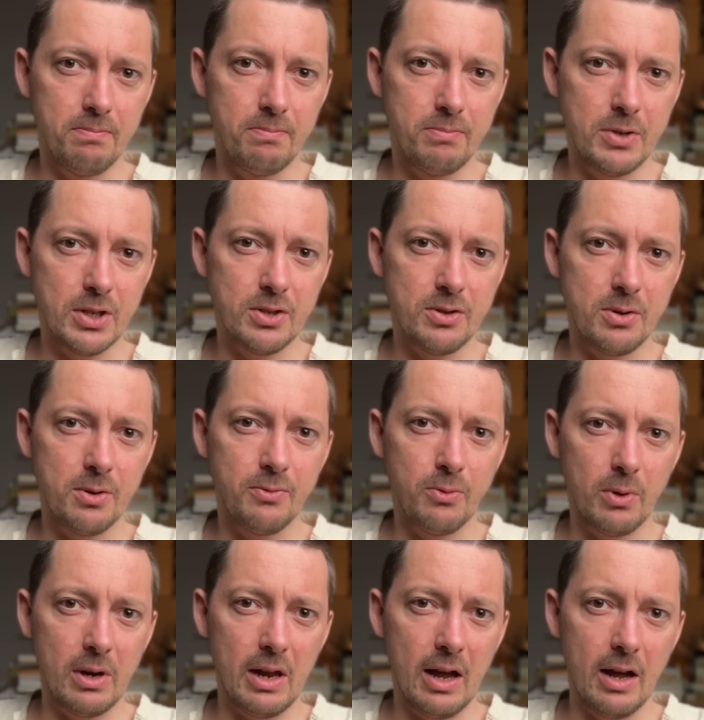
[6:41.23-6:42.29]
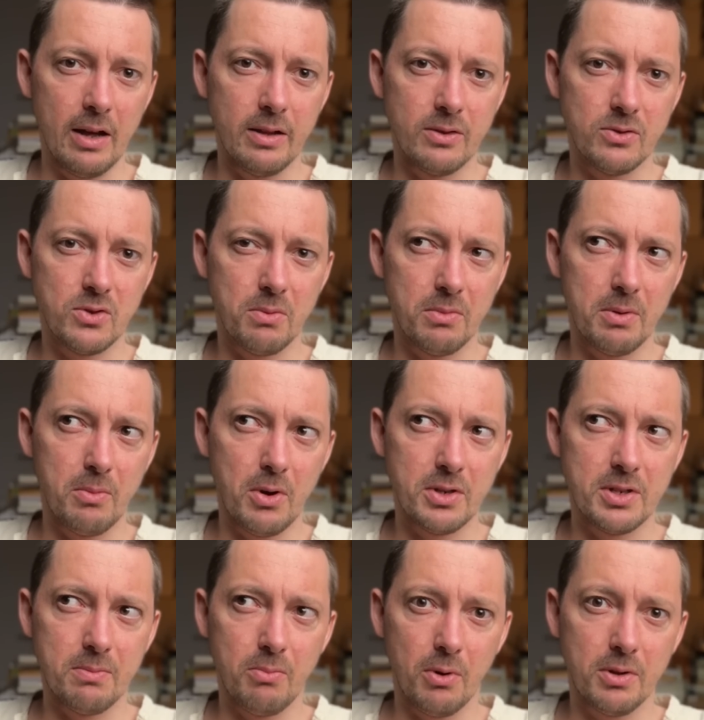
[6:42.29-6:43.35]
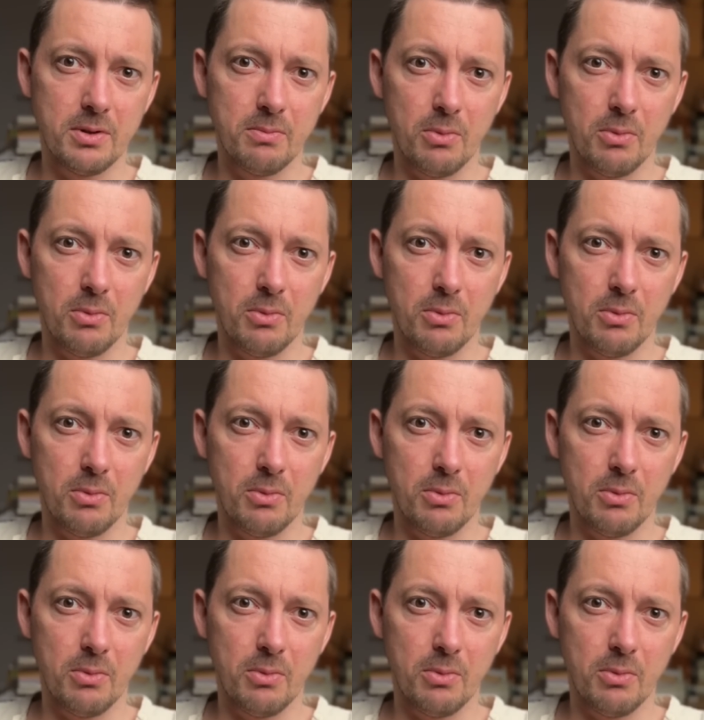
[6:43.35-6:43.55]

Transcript: just 3 or 4 lines from the most important